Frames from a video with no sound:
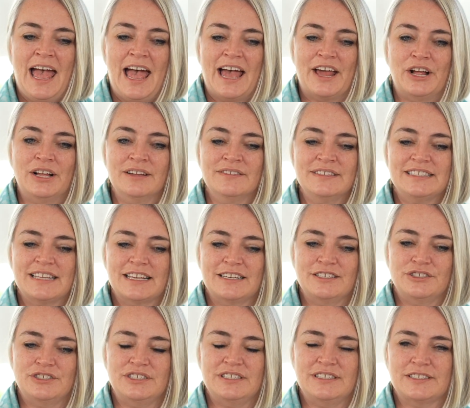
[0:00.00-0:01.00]
And all of a
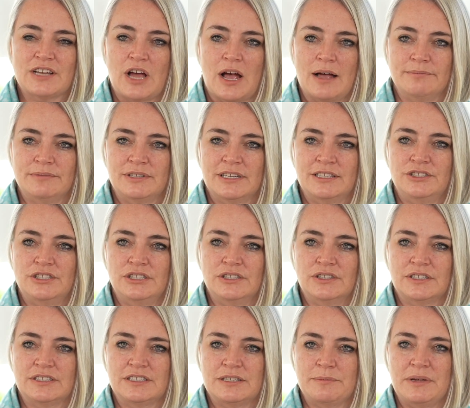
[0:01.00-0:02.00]
sudden she stopped and she
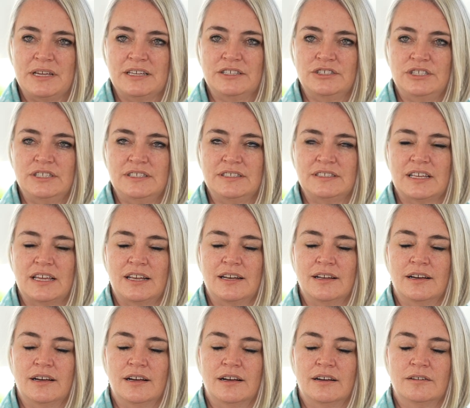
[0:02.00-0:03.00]
looked at me and she
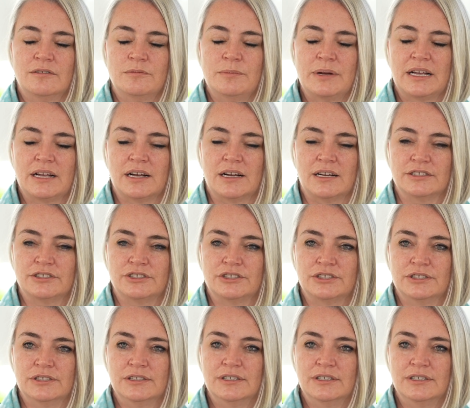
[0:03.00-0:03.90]
said, "Oh my gosh,